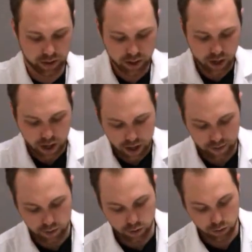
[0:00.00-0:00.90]
bit.
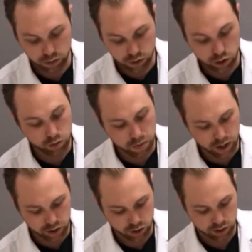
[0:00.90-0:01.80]
If you use too
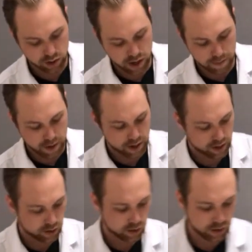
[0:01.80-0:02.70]
much, your slime
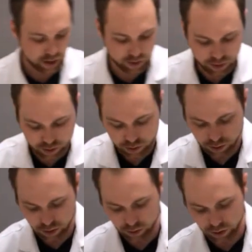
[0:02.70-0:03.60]
might turn out
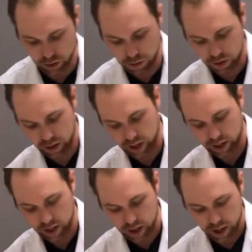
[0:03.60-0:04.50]
a little too
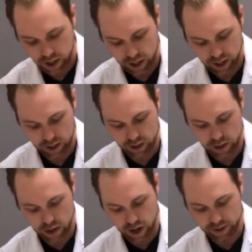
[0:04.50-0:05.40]
thick
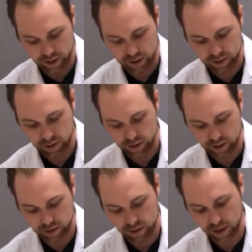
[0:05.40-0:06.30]
and not the
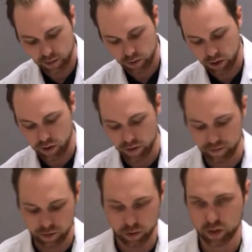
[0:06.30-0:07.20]
consistency that we're going
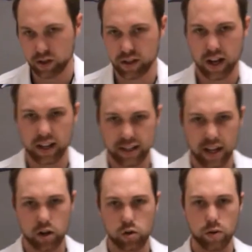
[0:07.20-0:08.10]
for, which is kind of like
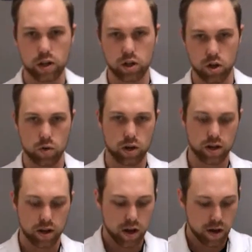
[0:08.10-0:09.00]
that ooey
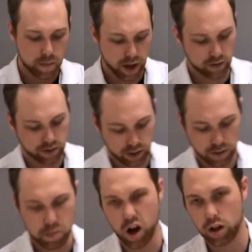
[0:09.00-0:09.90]
gooey,
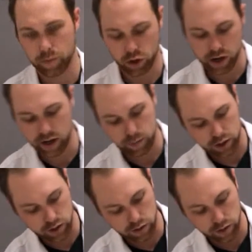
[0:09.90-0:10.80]
bouncy polymer kind of
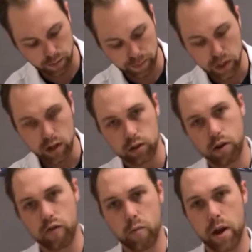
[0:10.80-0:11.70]
material.
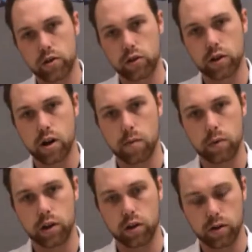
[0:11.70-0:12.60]
So I have a measuring
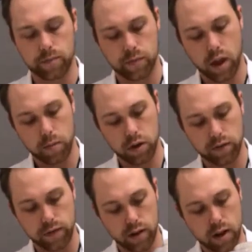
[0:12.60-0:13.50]
cup here. I'm going
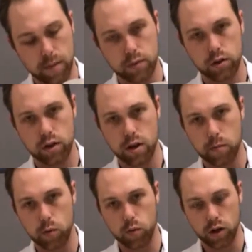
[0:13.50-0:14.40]
to fill it up to the
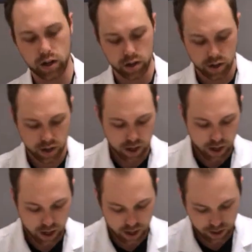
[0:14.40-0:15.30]
number 1,
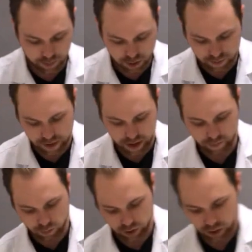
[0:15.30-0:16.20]
and I'm going to
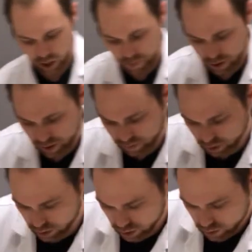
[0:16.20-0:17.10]
have 1 cup
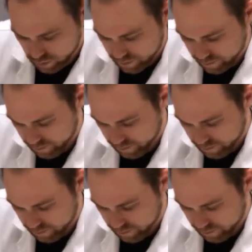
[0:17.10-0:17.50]
of glue.